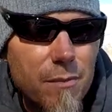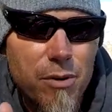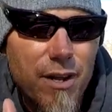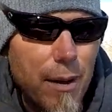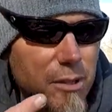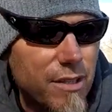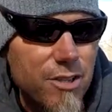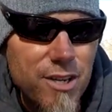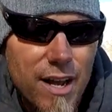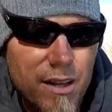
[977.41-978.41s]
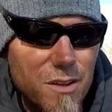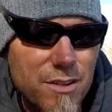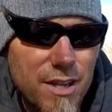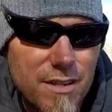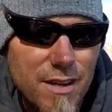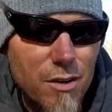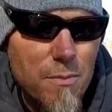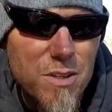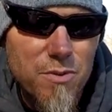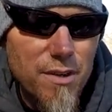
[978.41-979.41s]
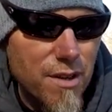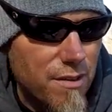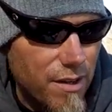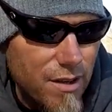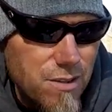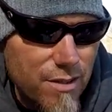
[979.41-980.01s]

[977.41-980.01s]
predominantly shad colors. That's I don't mess with anything else.